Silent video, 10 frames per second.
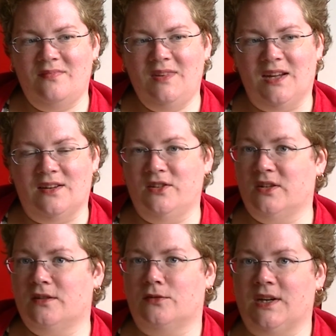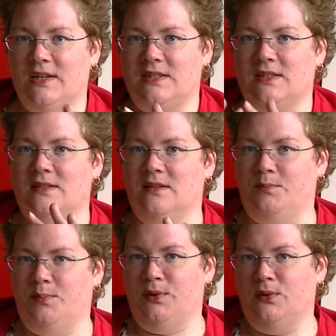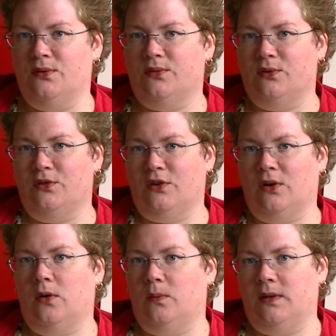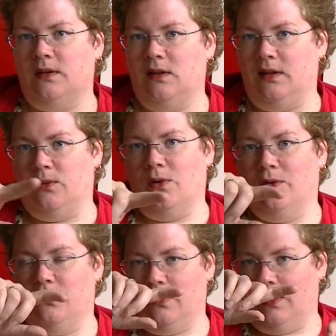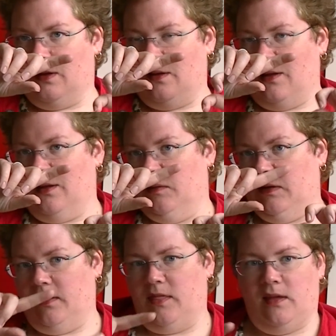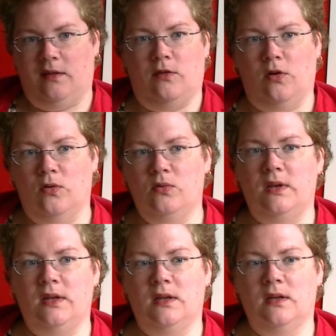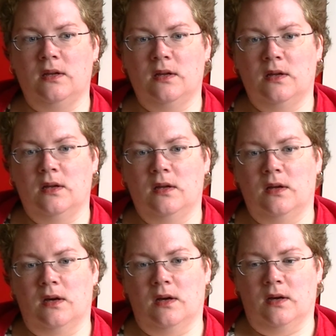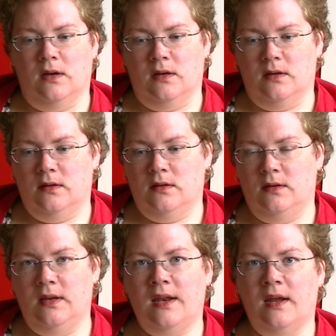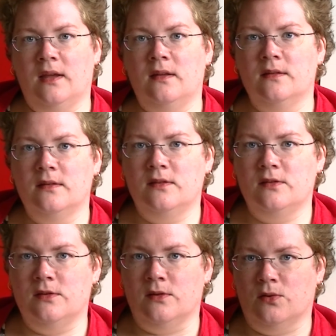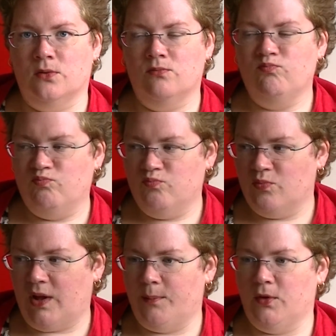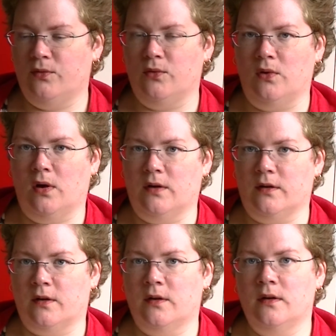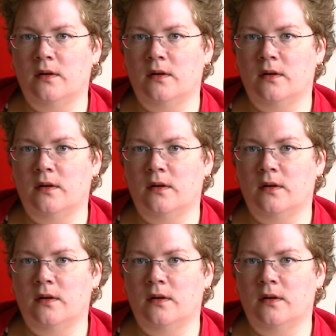yeah, the Dotted Rays is a beautiful shawl with little holes in it, and I think it's only uh, knitting, so a beautiful garter